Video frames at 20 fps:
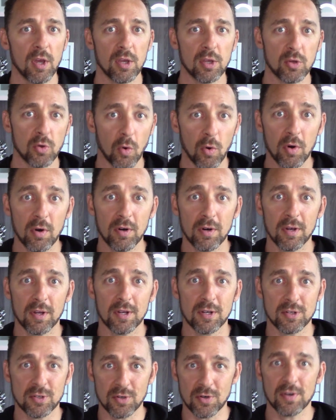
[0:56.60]
your
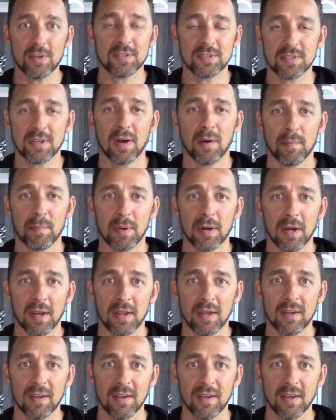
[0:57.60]
insurance
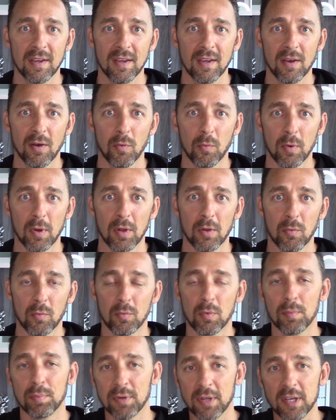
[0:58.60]
company will
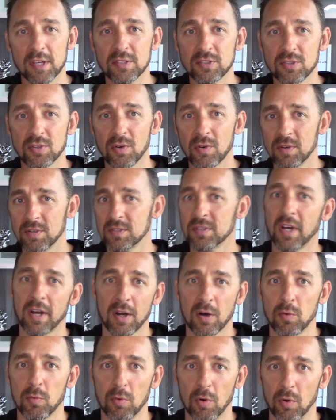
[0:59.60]
replace your
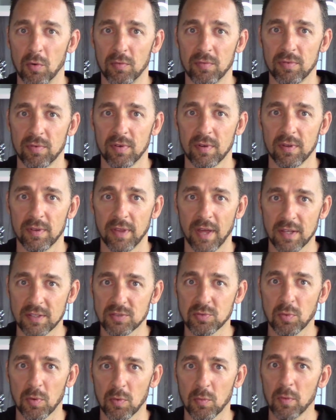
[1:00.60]
entire roof.
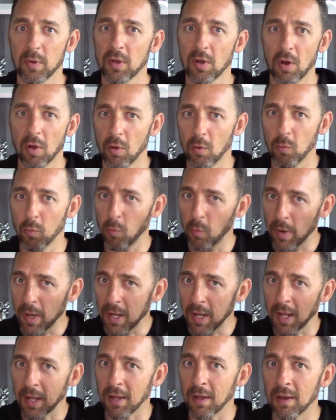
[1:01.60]
That's what we call
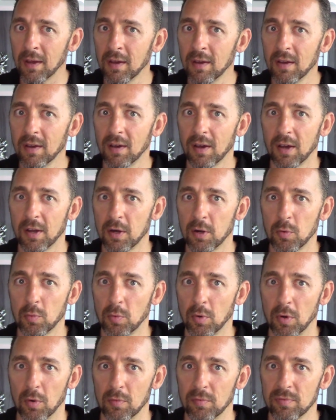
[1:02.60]
winning a new
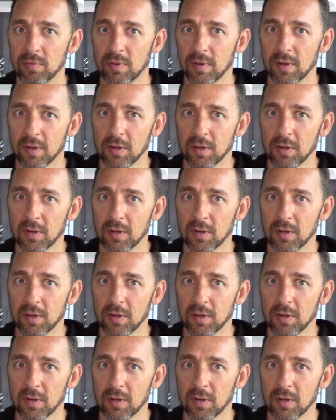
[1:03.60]
roof. A